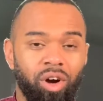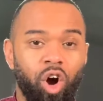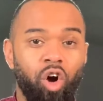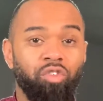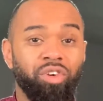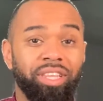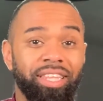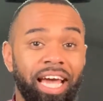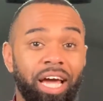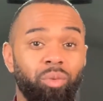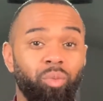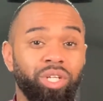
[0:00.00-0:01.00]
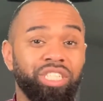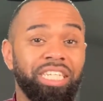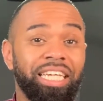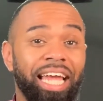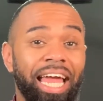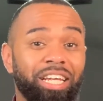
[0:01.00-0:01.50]
over that which
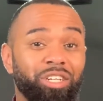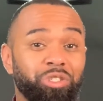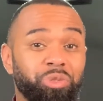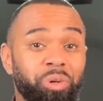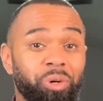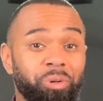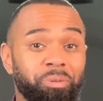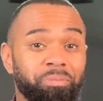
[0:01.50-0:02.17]
she can control.